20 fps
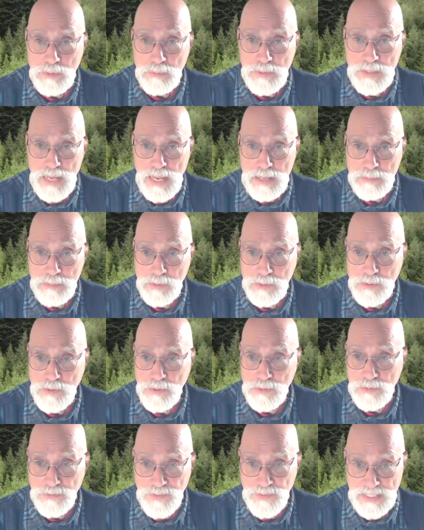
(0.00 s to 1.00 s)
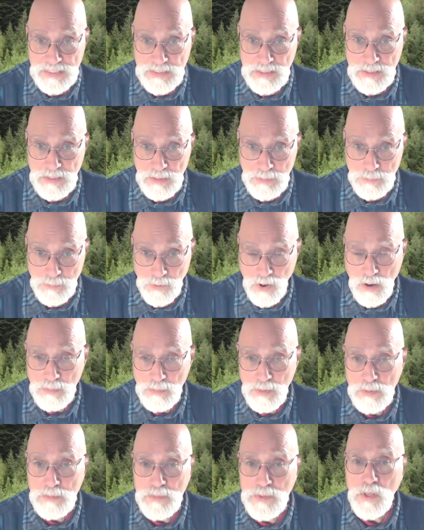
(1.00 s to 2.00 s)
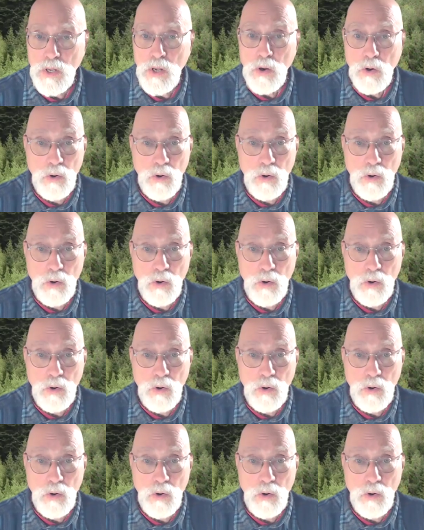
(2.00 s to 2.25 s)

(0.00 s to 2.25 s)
be able to fix problems